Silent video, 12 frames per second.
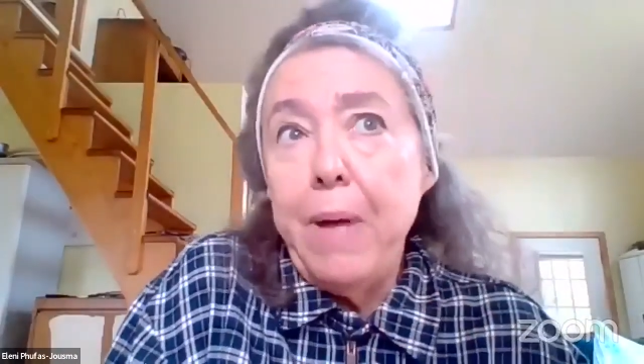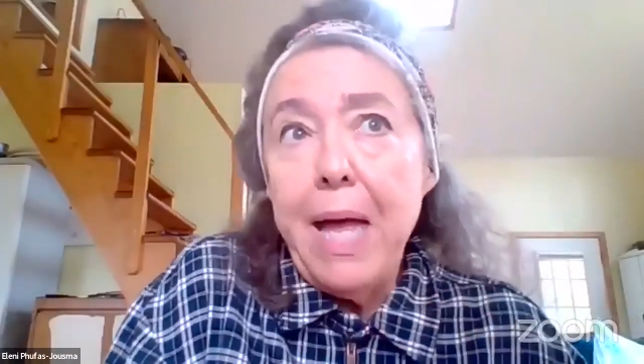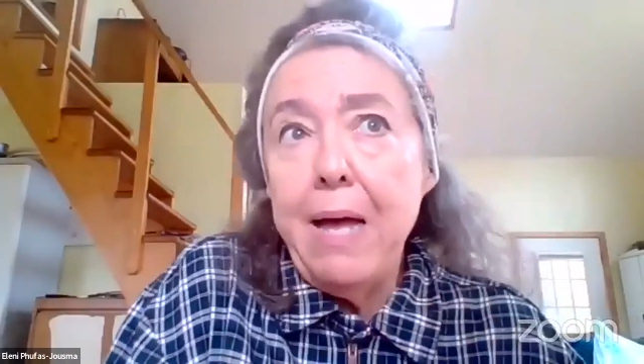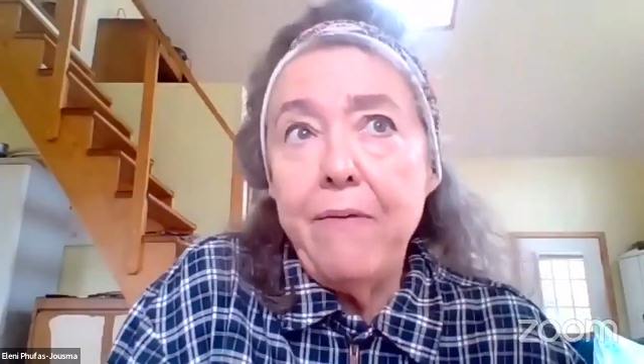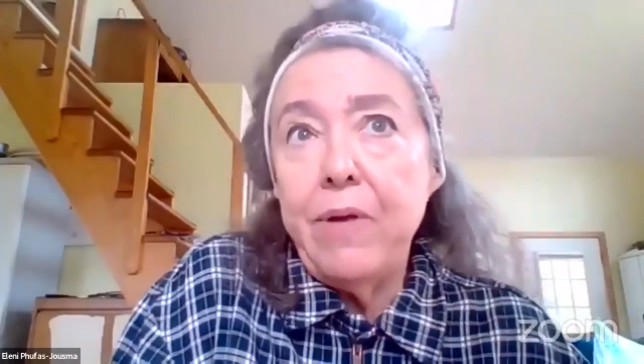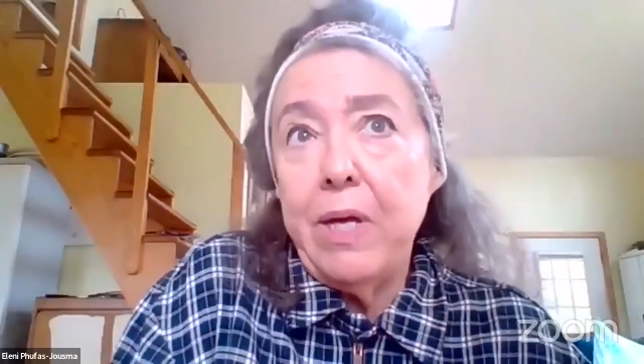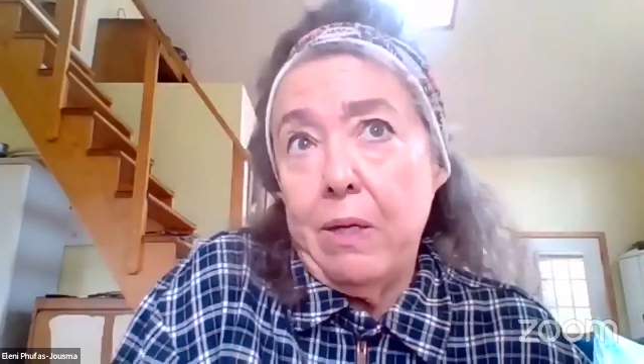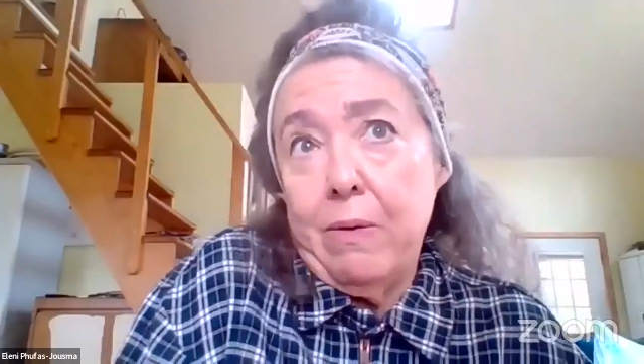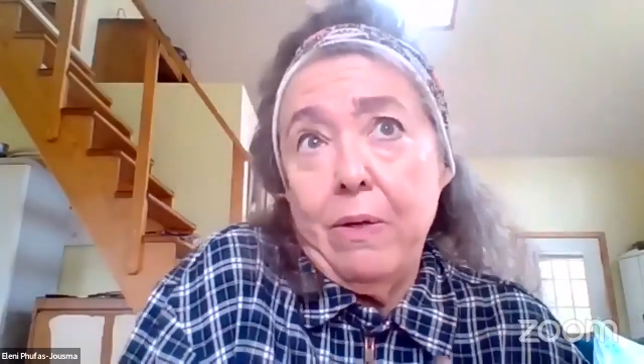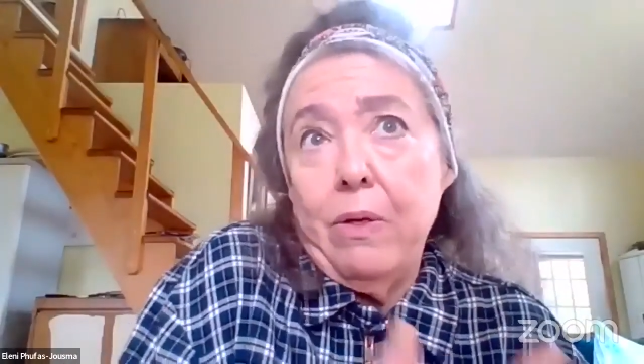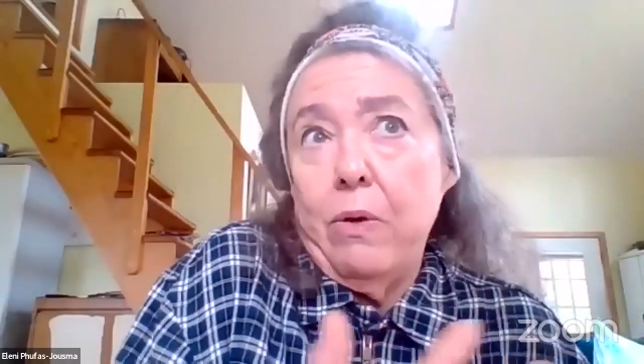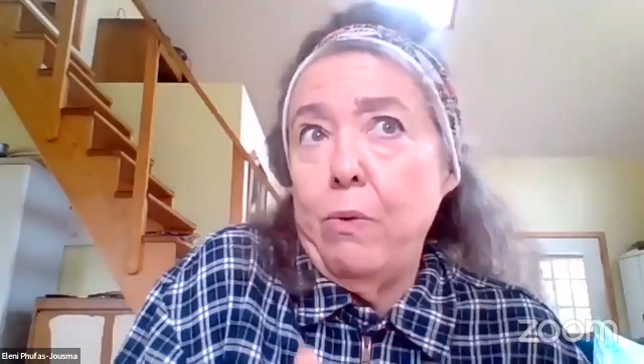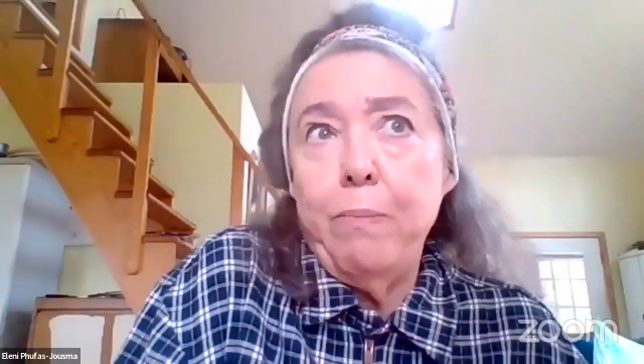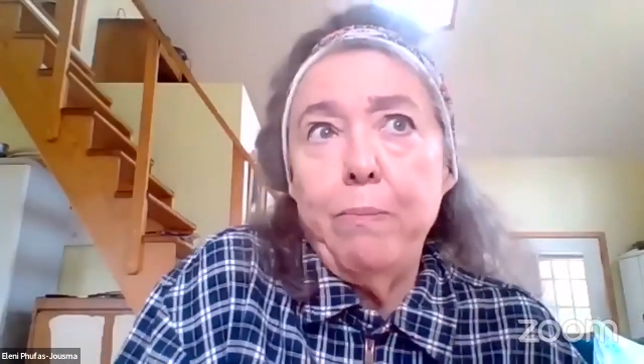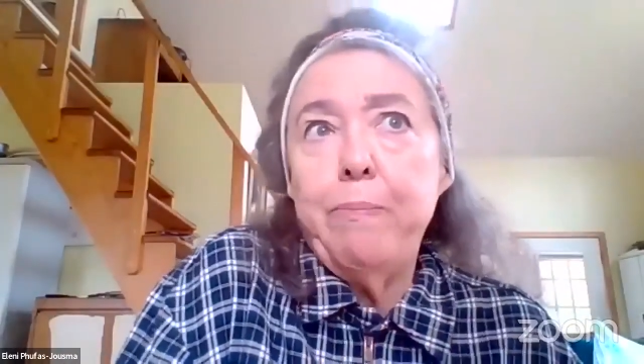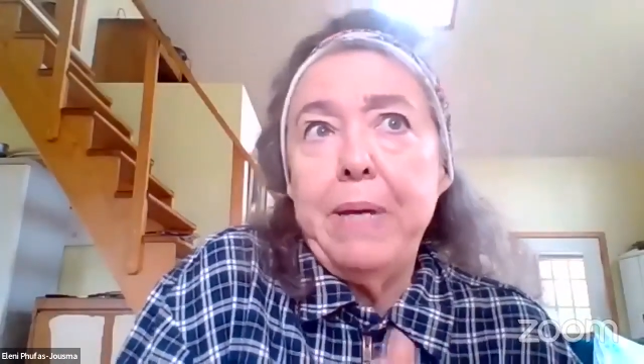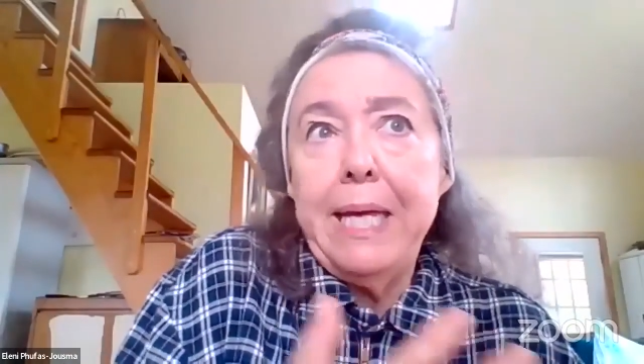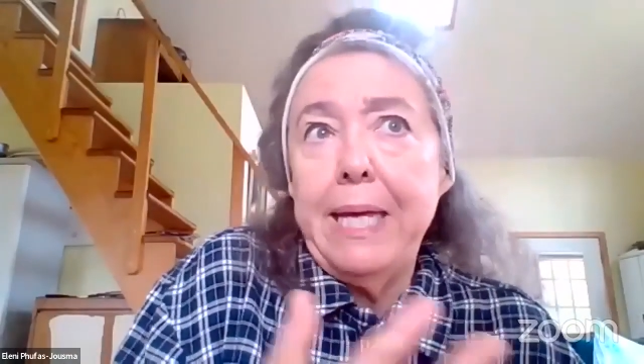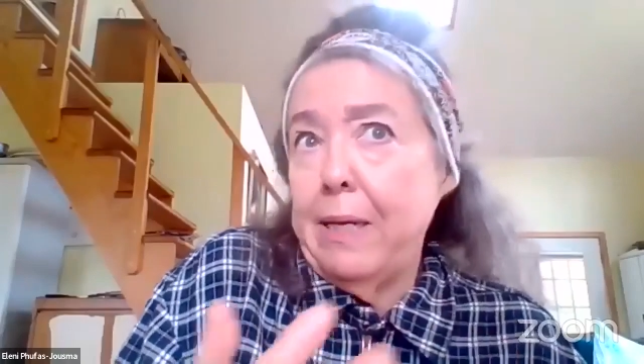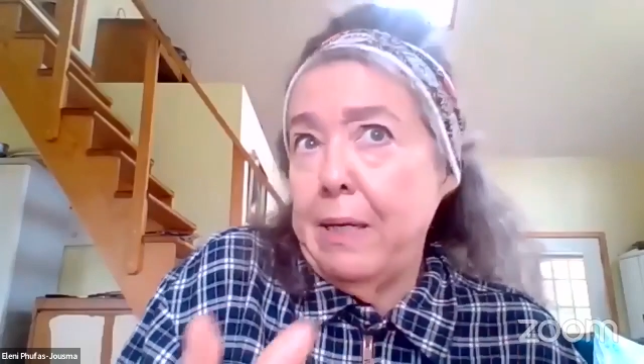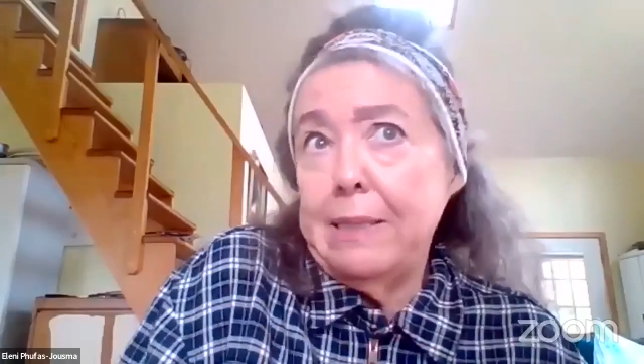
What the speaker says: having, you know, being